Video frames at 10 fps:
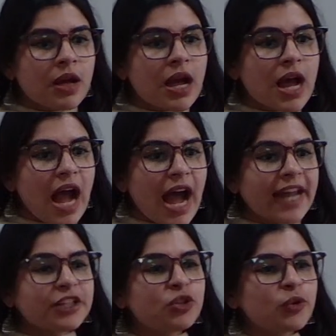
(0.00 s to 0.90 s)
I
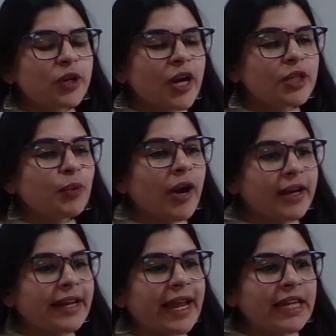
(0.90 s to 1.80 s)
do not want
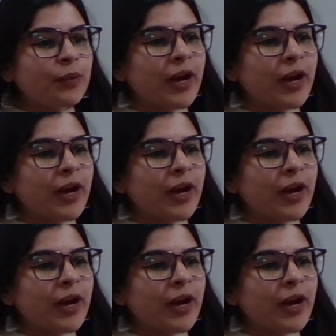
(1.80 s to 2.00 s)
anyone